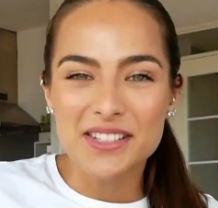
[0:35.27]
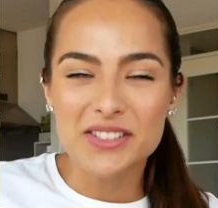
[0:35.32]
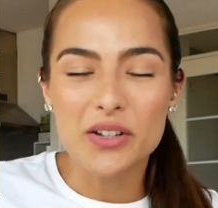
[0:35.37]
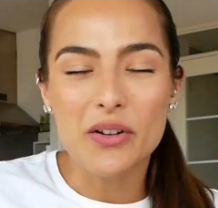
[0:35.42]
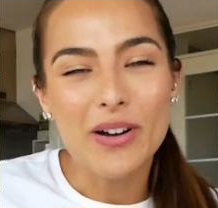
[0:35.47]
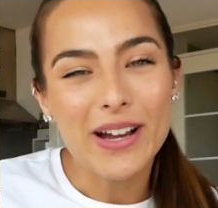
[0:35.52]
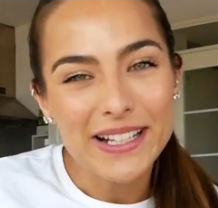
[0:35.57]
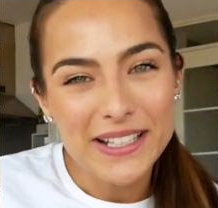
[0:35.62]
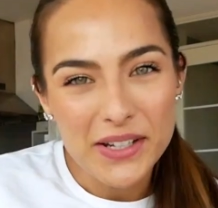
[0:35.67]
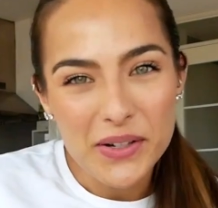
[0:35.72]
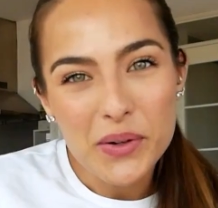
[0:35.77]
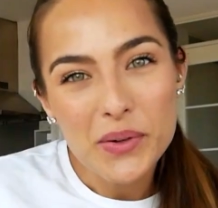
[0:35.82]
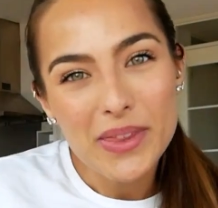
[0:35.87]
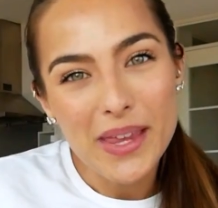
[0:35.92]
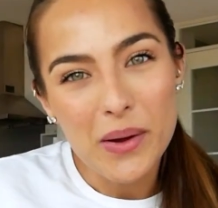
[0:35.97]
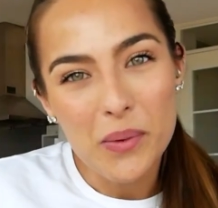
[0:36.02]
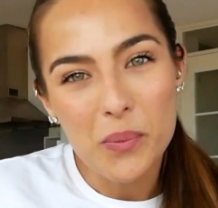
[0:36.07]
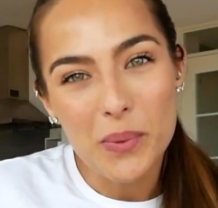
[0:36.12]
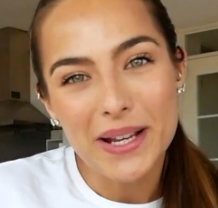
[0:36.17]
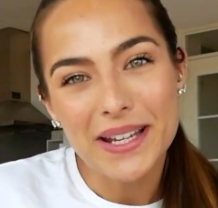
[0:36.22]
So I know
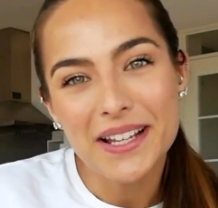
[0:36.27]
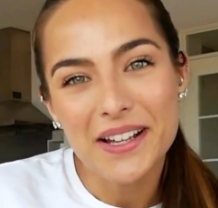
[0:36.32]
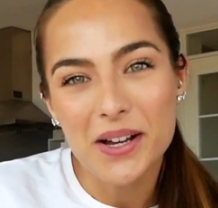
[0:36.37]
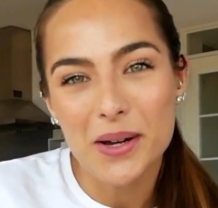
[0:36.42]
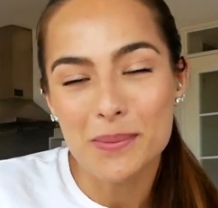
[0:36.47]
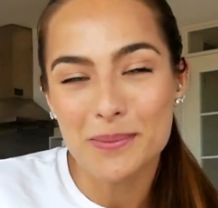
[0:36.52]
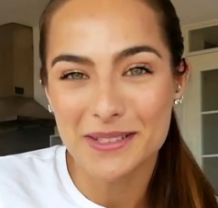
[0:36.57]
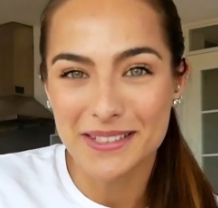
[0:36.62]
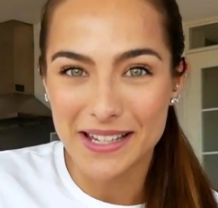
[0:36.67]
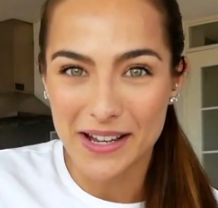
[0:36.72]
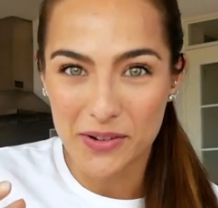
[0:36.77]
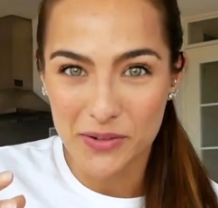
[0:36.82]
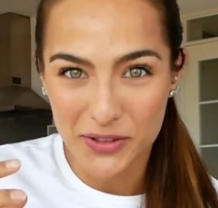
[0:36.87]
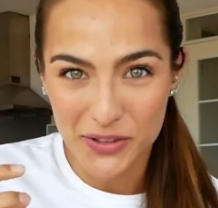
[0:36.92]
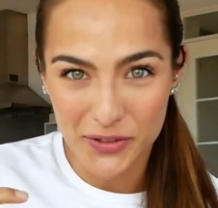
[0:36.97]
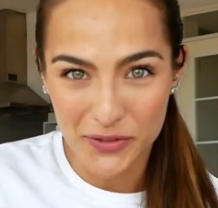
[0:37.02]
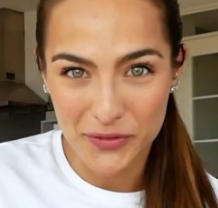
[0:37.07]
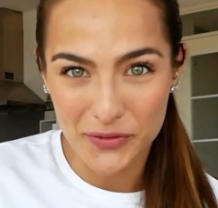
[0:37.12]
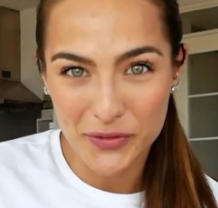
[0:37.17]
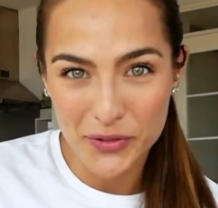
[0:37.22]
that when it comes down
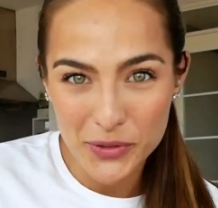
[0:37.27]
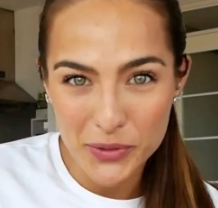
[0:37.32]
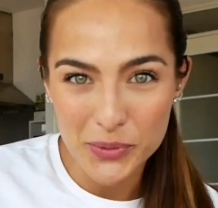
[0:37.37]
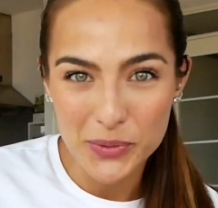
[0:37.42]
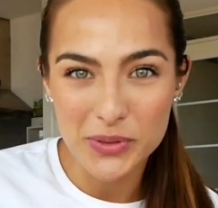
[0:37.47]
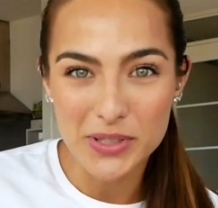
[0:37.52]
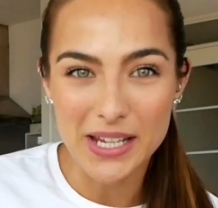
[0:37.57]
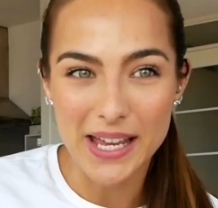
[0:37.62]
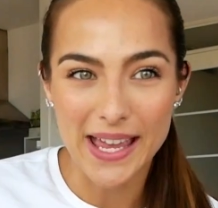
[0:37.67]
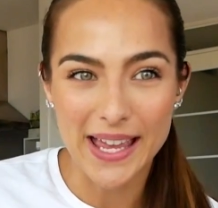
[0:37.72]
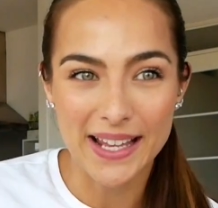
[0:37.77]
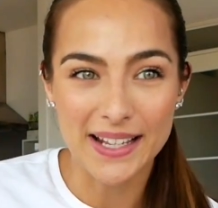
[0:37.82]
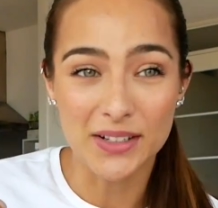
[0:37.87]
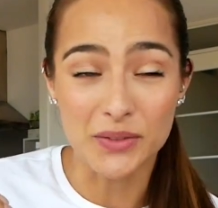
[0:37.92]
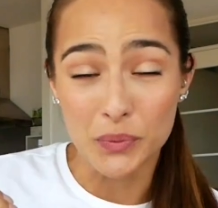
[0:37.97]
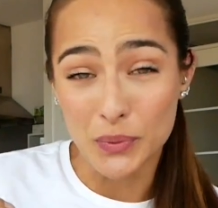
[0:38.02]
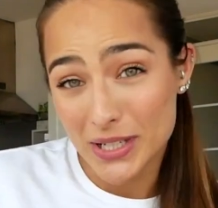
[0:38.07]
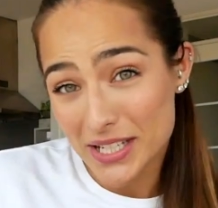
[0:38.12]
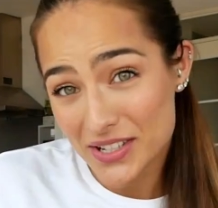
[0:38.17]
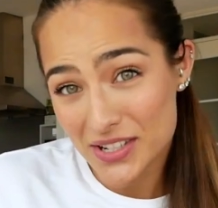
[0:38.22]
to food
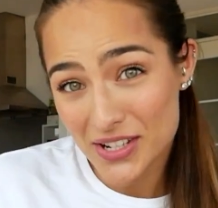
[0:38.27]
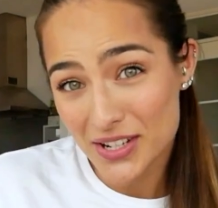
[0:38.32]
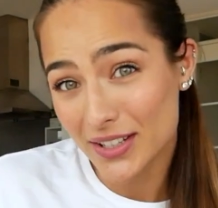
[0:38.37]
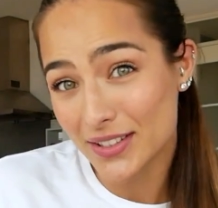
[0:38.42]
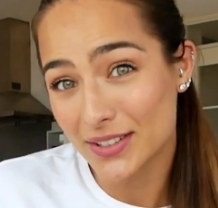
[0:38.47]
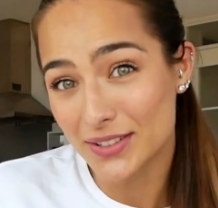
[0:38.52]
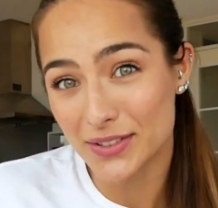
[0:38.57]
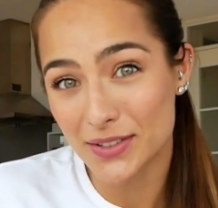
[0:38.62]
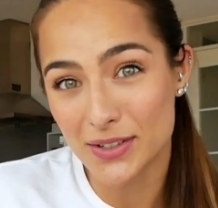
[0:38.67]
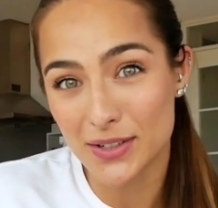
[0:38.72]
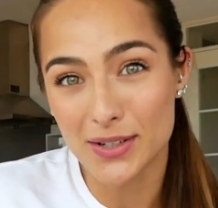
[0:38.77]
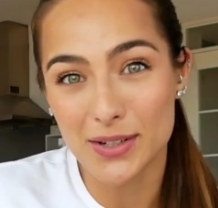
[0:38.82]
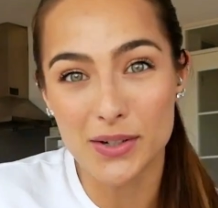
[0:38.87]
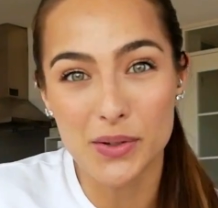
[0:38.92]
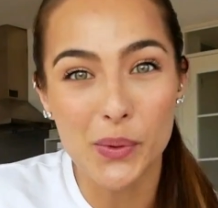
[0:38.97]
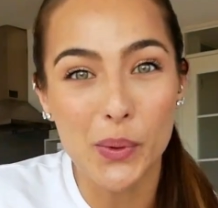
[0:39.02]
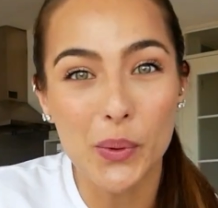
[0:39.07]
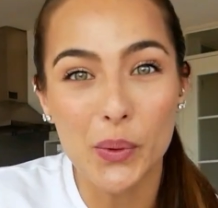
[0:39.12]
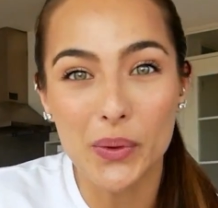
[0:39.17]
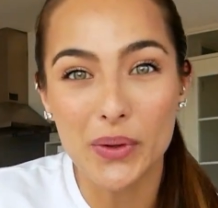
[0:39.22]
and reaching a certain
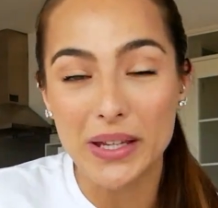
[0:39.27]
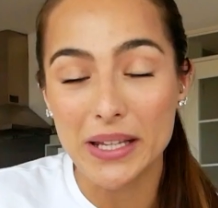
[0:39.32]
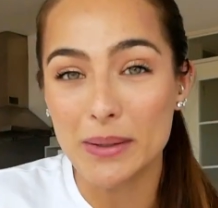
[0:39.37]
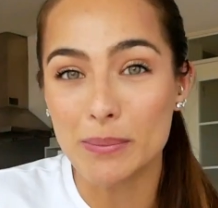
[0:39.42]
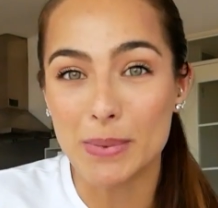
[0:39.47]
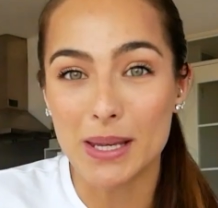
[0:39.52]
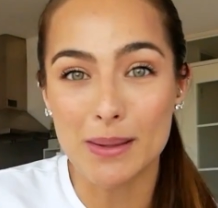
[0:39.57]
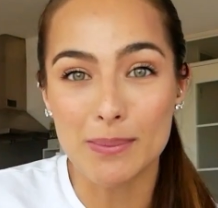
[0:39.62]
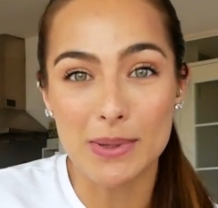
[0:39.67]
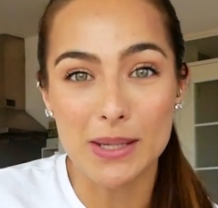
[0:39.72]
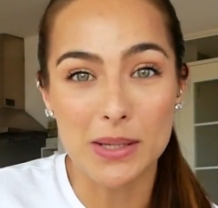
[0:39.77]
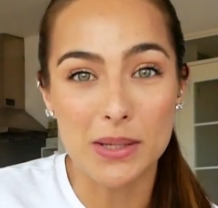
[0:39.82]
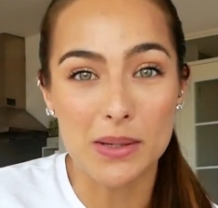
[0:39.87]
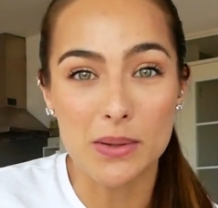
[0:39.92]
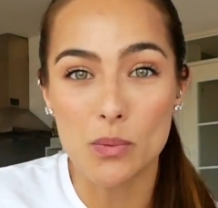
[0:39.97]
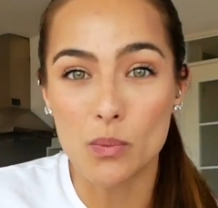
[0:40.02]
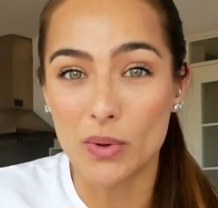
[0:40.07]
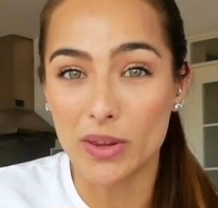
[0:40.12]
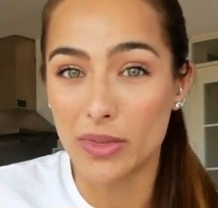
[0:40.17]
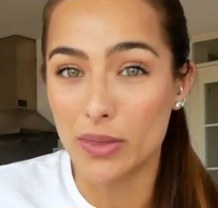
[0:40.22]
goal in
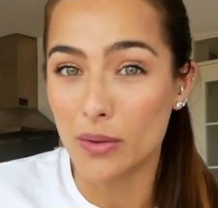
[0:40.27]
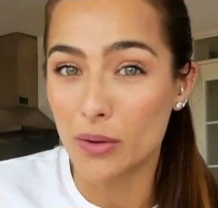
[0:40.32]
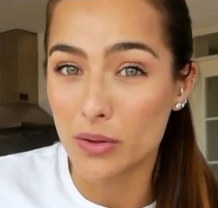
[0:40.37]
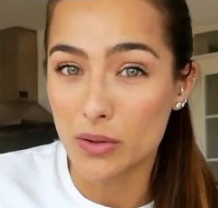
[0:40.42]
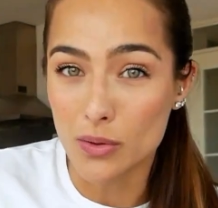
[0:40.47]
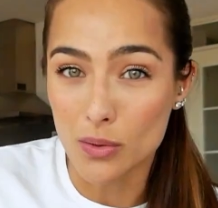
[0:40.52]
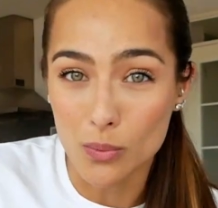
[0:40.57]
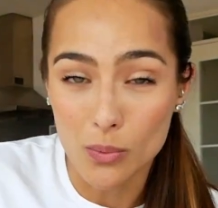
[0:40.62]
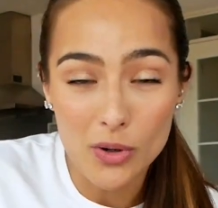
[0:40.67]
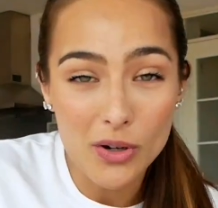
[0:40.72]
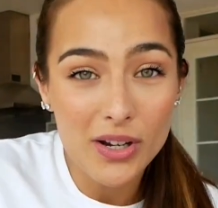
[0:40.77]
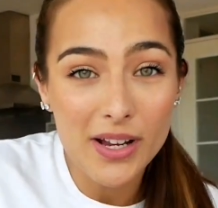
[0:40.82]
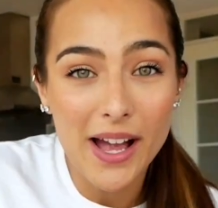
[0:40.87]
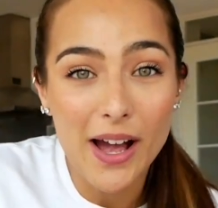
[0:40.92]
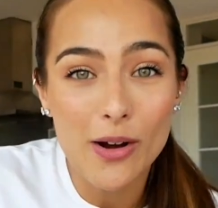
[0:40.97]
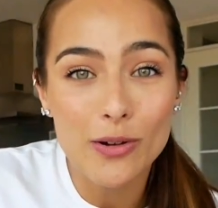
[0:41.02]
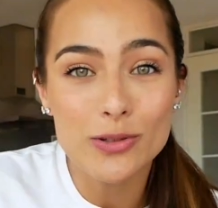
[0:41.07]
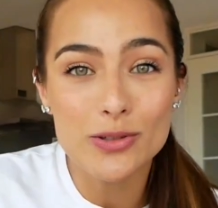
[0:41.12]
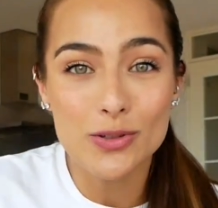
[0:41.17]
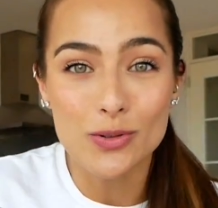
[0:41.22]
maybe with your
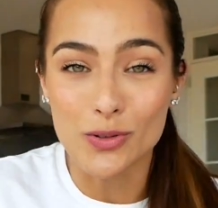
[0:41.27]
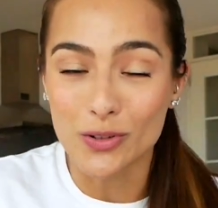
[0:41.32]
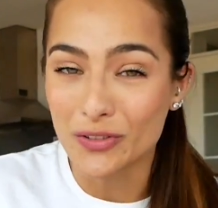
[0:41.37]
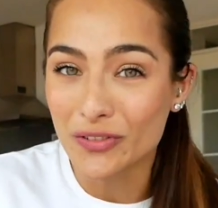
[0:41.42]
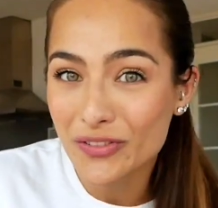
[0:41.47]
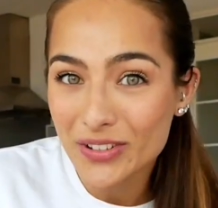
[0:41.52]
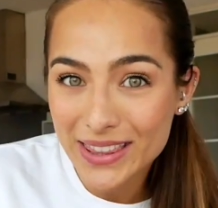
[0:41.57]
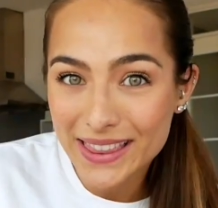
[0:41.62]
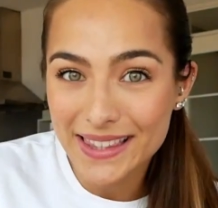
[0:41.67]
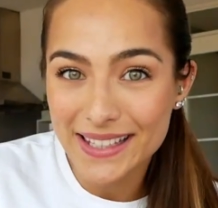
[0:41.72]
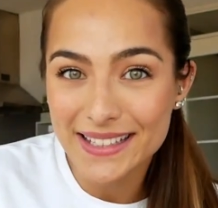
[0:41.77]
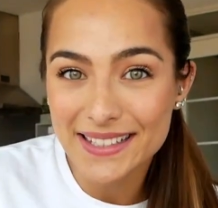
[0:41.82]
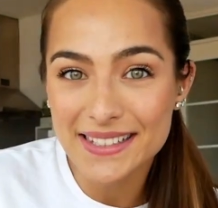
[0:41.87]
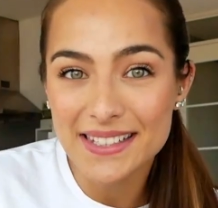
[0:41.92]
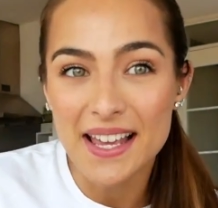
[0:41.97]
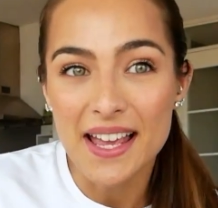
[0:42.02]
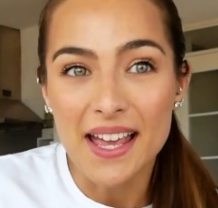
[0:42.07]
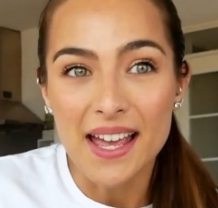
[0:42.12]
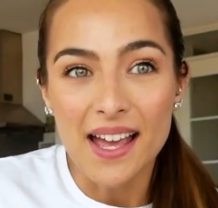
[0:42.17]
workouts or fitness,